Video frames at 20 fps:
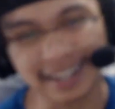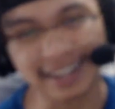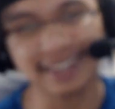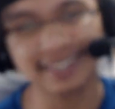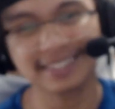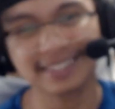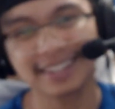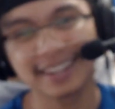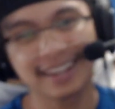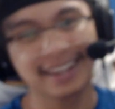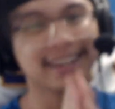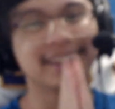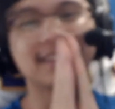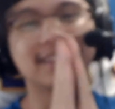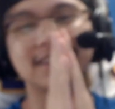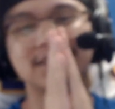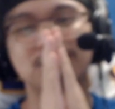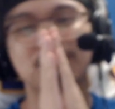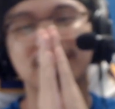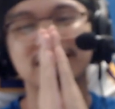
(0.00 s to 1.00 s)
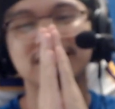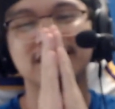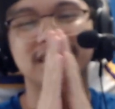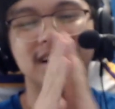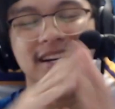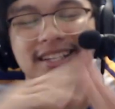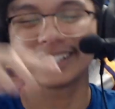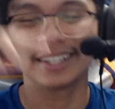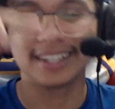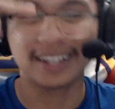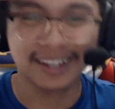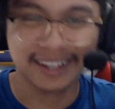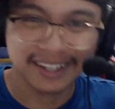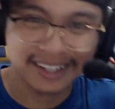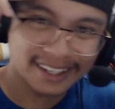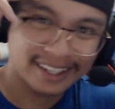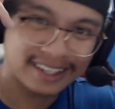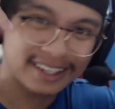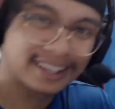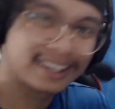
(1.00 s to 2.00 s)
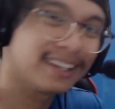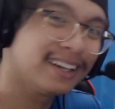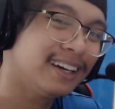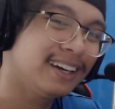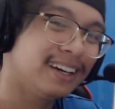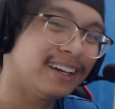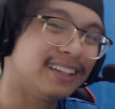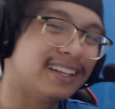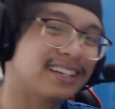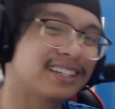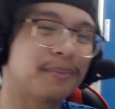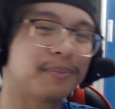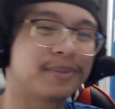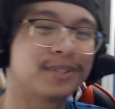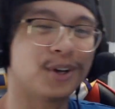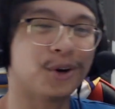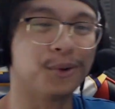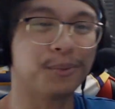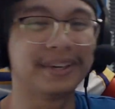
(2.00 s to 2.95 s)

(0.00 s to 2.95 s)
guys, thanks for watching. I'll see ya in the next episode.